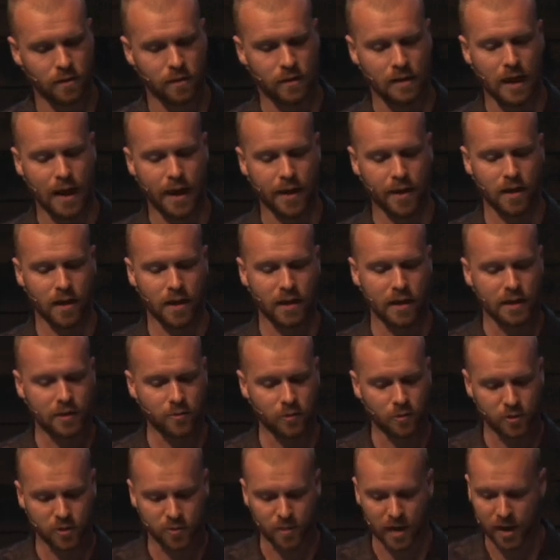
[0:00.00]
not a
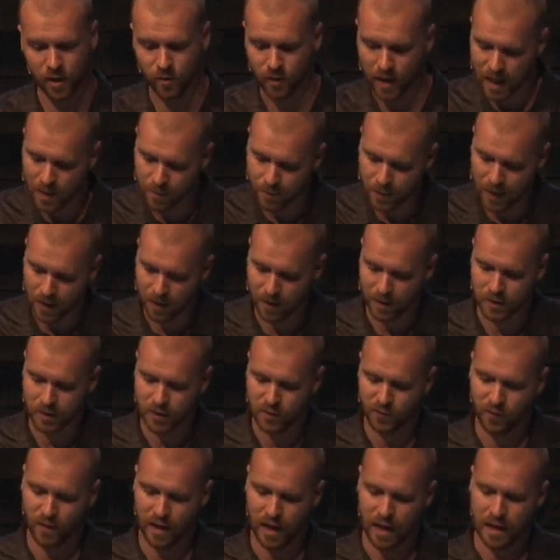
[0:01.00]
it was my grandparents'
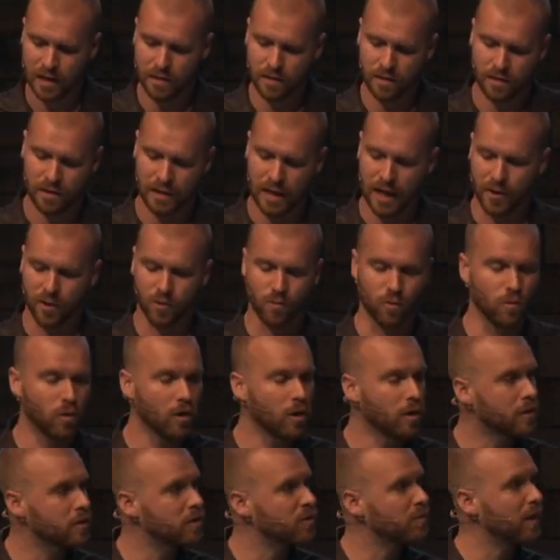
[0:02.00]
faith, not a
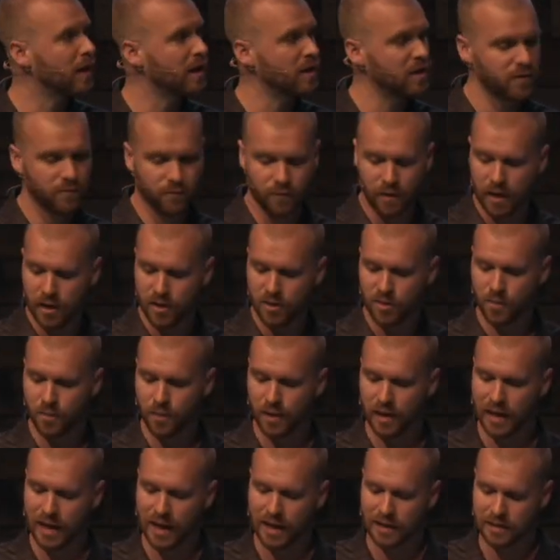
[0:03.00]
workspace faith,
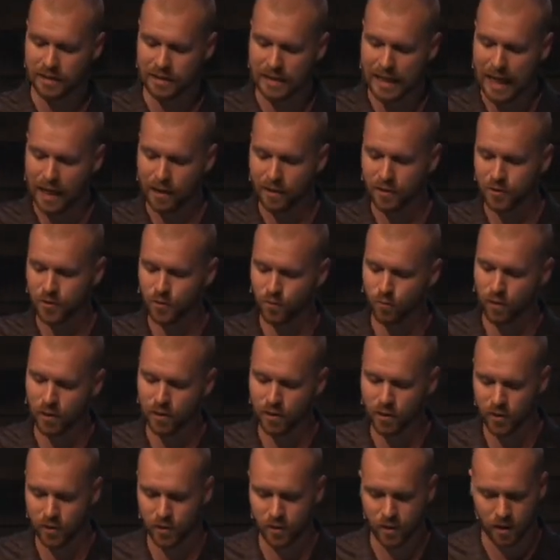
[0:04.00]
but as Dallas
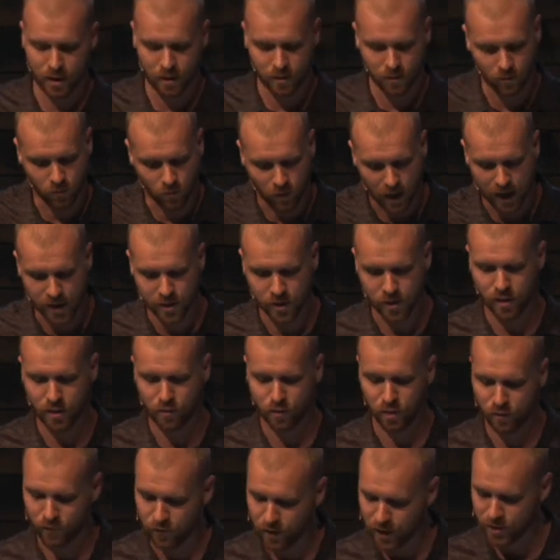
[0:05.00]
Willard, a writer and
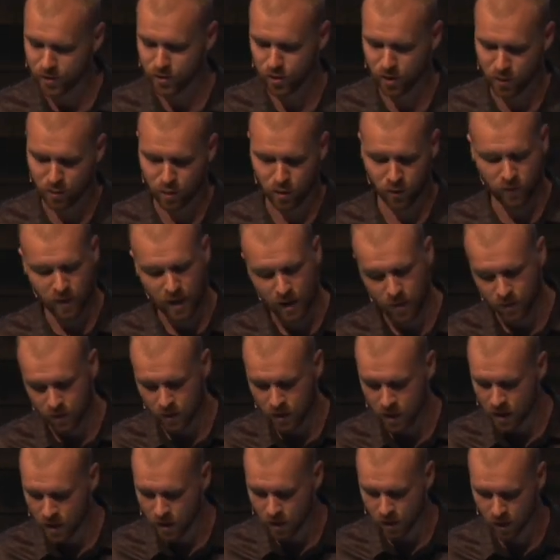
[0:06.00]
professor and profound
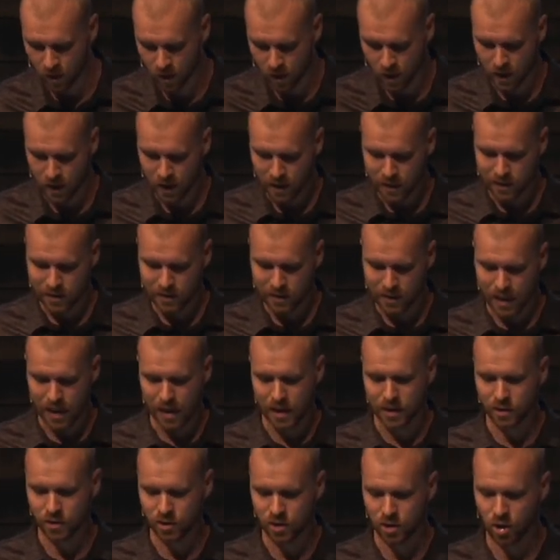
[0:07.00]
thinker,
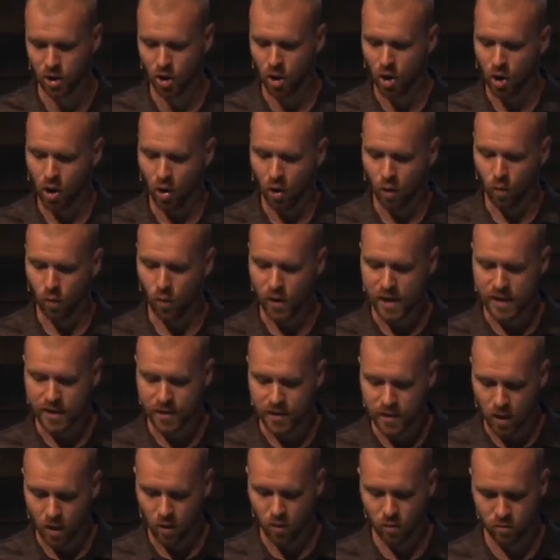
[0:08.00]
says, we
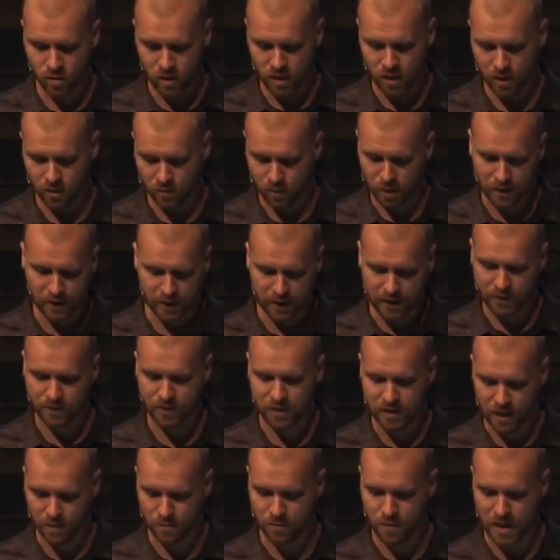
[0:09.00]
don't believe
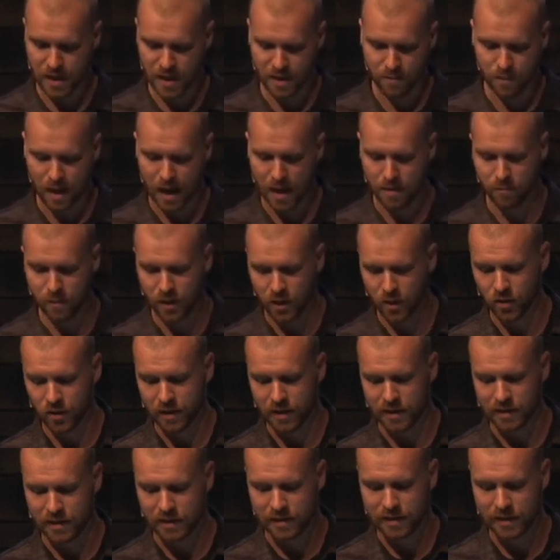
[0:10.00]
something by
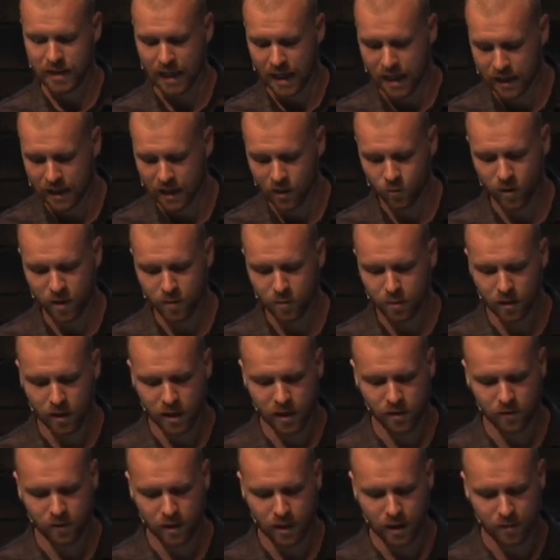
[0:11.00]
merely saying we
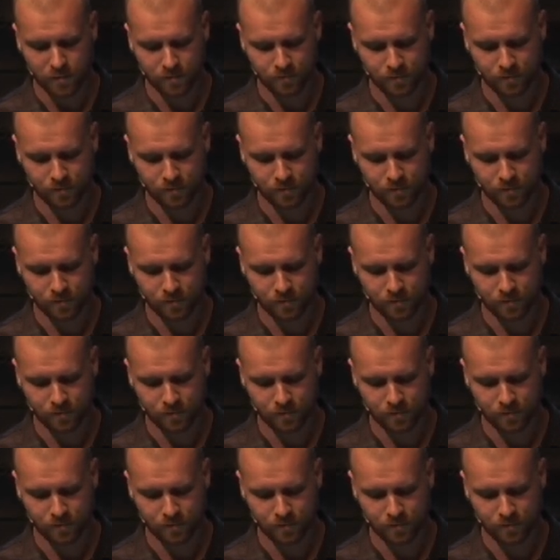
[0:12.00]
believe it,